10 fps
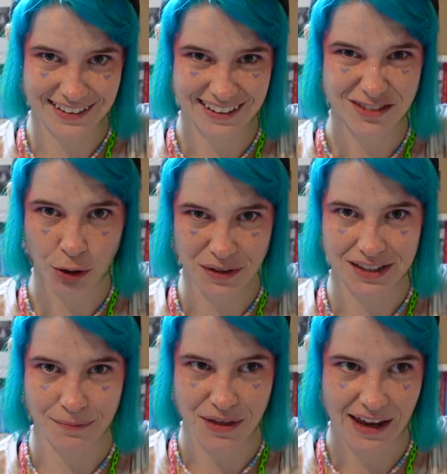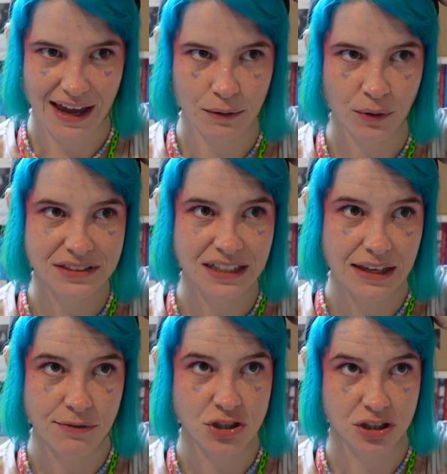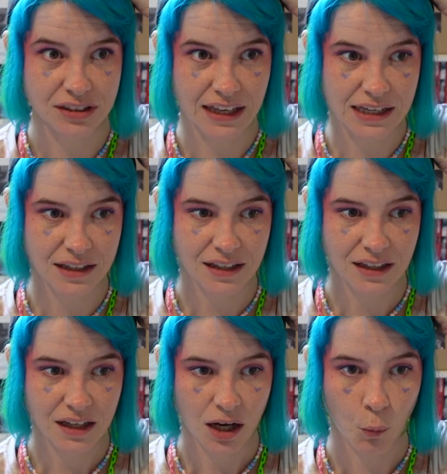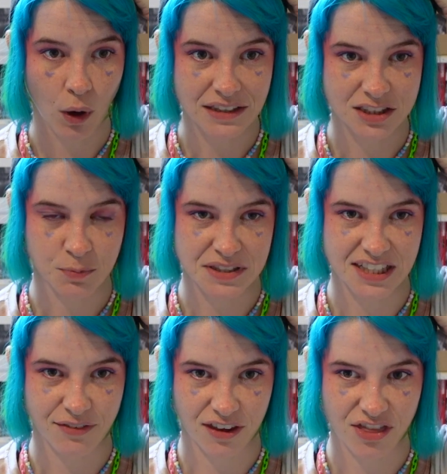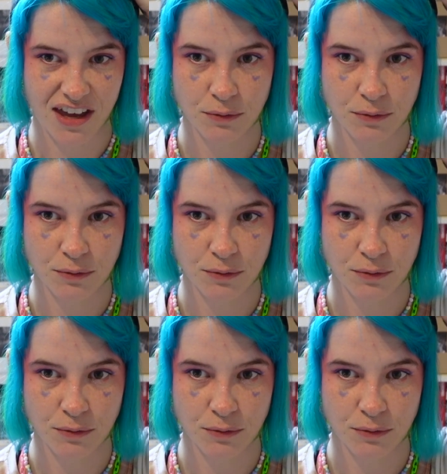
Like, there's always something. And it wasn't even just like one specific thing.